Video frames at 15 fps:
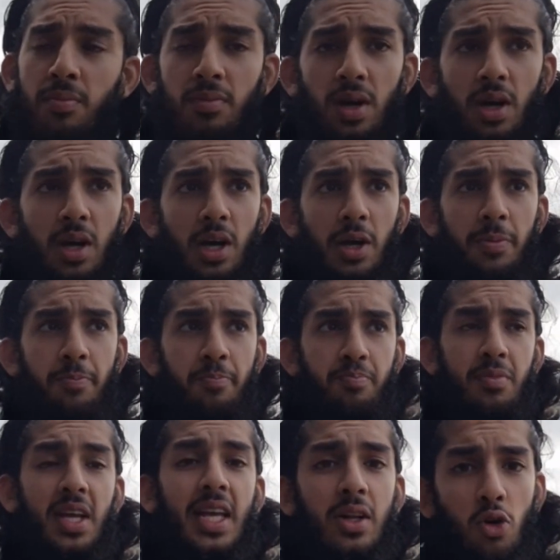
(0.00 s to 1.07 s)

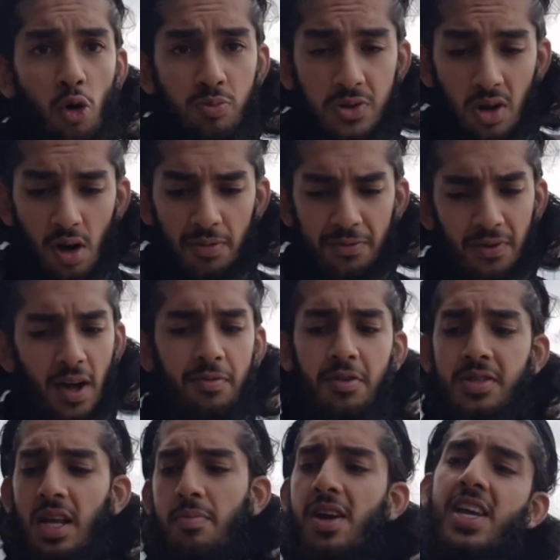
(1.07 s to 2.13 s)
Um, McGinn comes off. I have
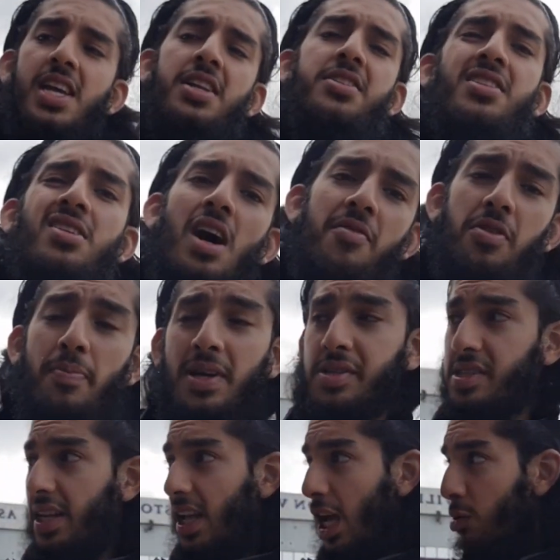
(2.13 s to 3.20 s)
to say, McGinn didn't have the
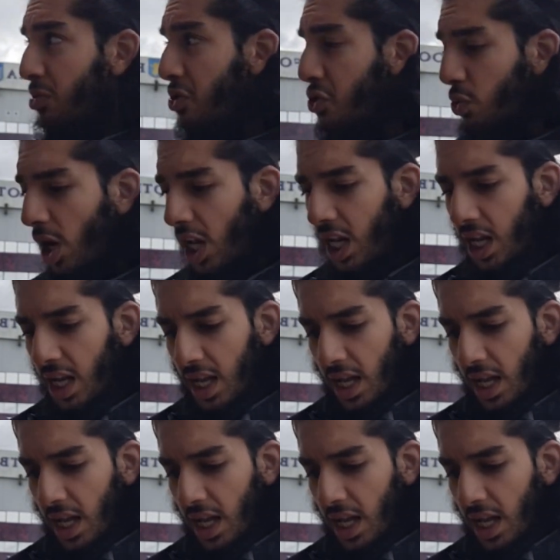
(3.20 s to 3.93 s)
best of games as well.